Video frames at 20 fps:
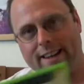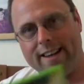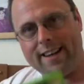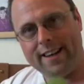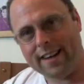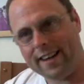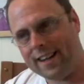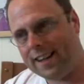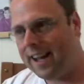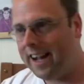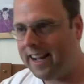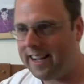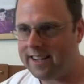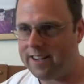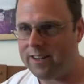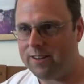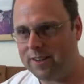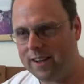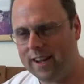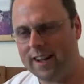And I
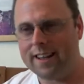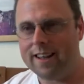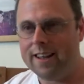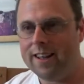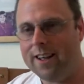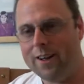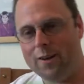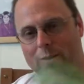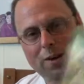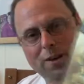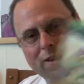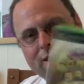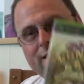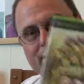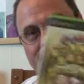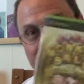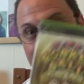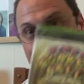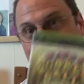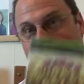argued that, well, this
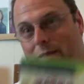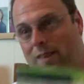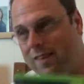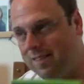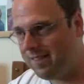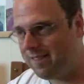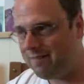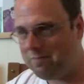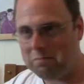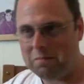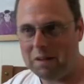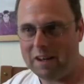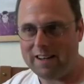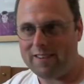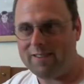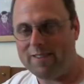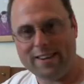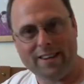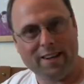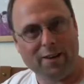game isn't
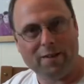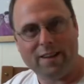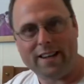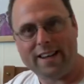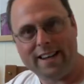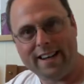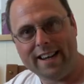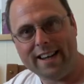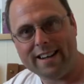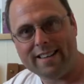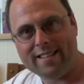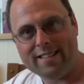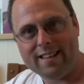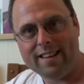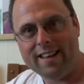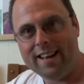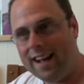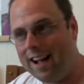anything to do with the Kinect.